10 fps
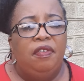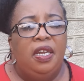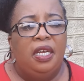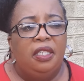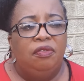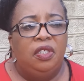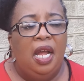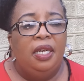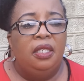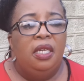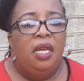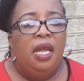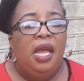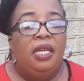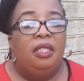negative child,
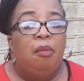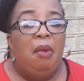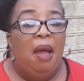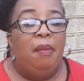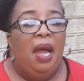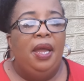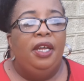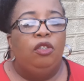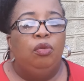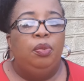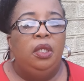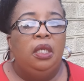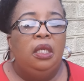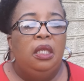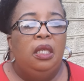as a mom, I had to
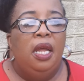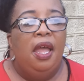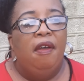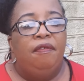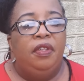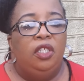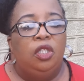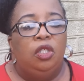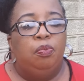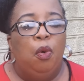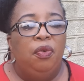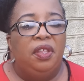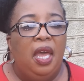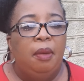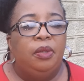have these both
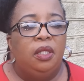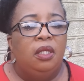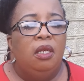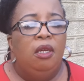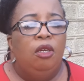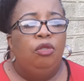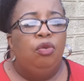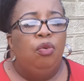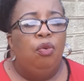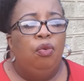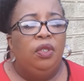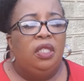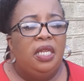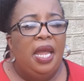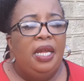caps to
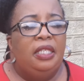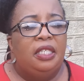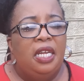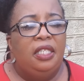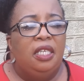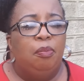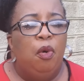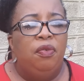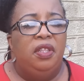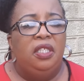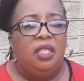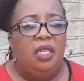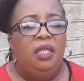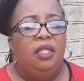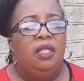stand raising both these
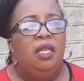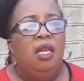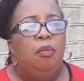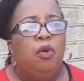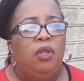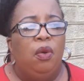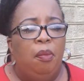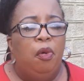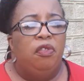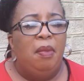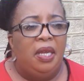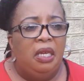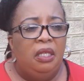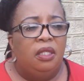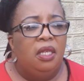kids because they were both my
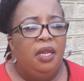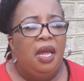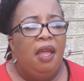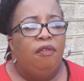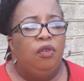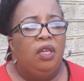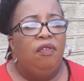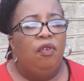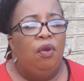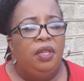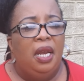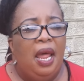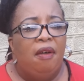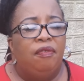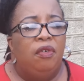kids. And I have to give all the love